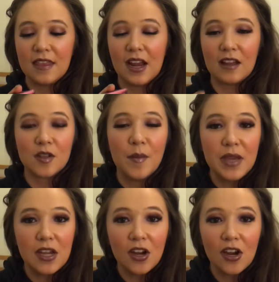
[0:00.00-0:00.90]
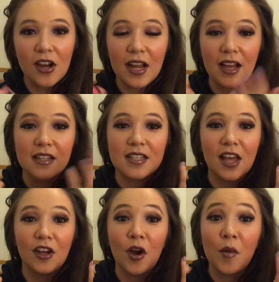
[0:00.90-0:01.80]
that I got to meet her, and I got to
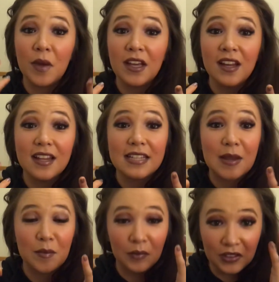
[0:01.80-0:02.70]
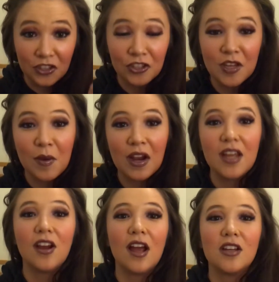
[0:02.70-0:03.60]
tell her, oh my goodness, I'm literally
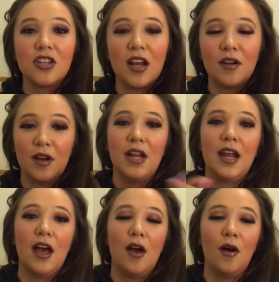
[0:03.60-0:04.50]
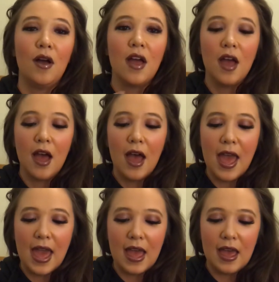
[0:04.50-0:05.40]
wearing your eyeshadow right now.
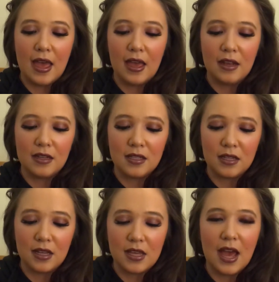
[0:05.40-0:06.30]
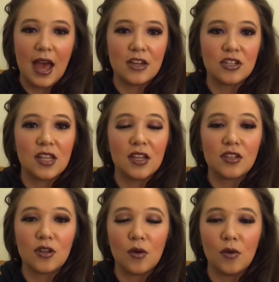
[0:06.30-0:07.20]
And yeah, I just think
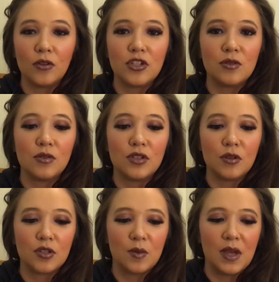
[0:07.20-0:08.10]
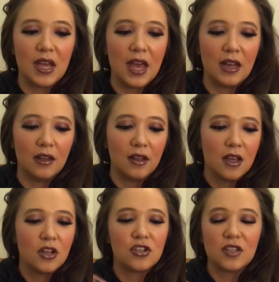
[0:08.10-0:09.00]
it's so cool. She was so sweet and
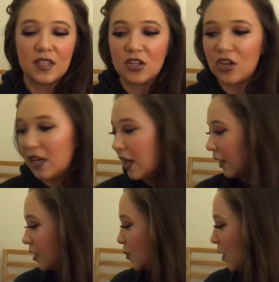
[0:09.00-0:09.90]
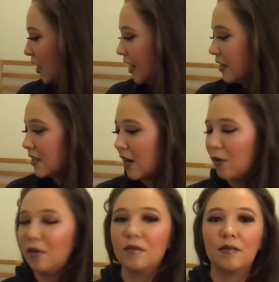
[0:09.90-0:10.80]
just such a neat experience. I
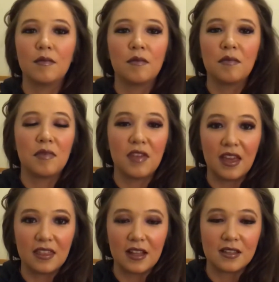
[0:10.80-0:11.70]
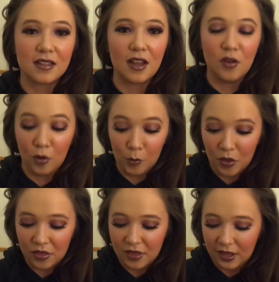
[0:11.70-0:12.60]
don't think that's a
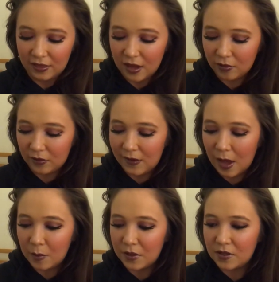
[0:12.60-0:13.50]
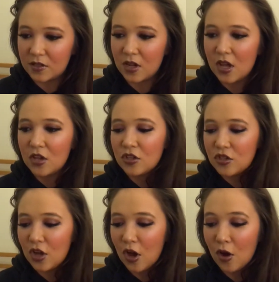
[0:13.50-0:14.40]
normal thing that really happens.
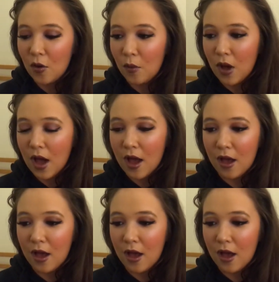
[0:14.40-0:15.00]
So